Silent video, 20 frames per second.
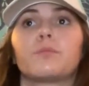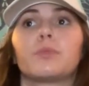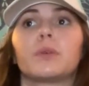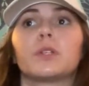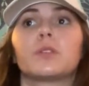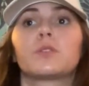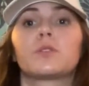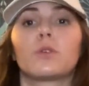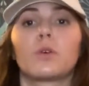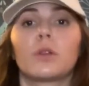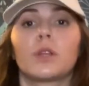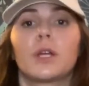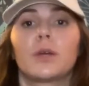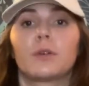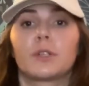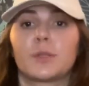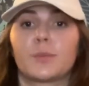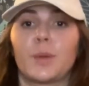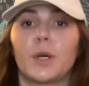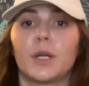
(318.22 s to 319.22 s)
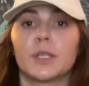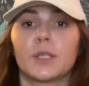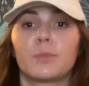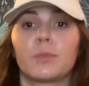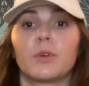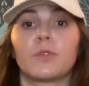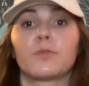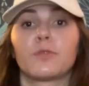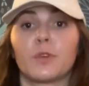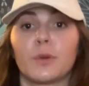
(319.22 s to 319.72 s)
be solely
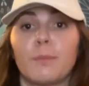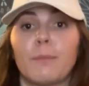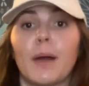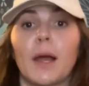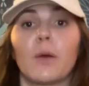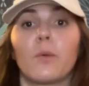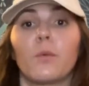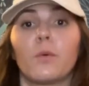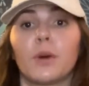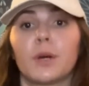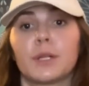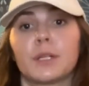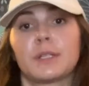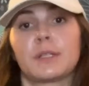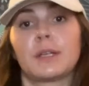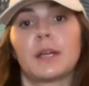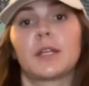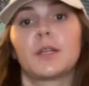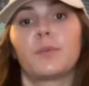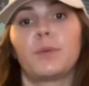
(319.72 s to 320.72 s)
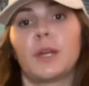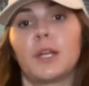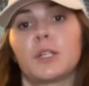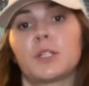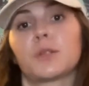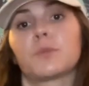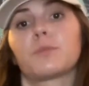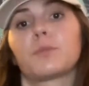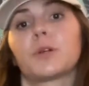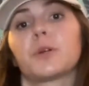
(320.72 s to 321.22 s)
responsible for my one assigned
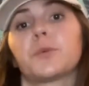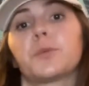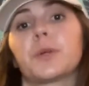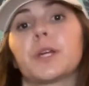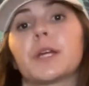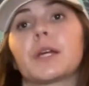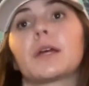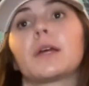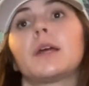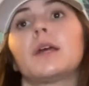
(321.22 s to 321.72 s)
patient per week.